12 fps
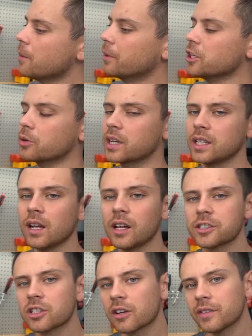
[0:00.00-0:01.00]
but you
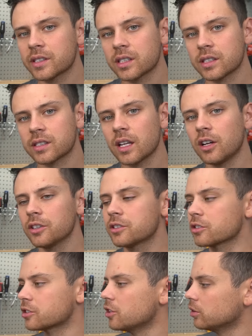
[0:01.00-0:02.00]
cannot service the cells,
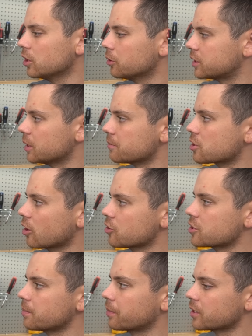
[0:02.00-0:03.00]
there's no low temp
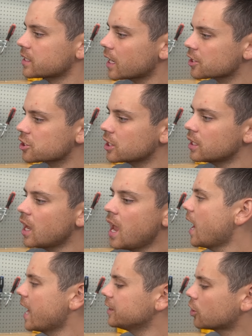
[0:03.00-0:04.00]
charging protection,
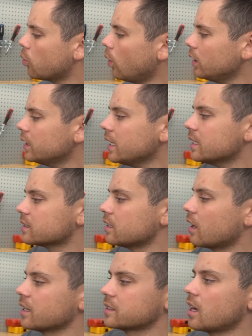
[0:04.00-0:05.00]
and the quality is
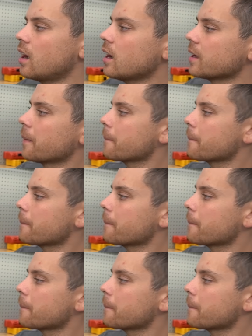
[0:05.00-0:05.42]
not as high.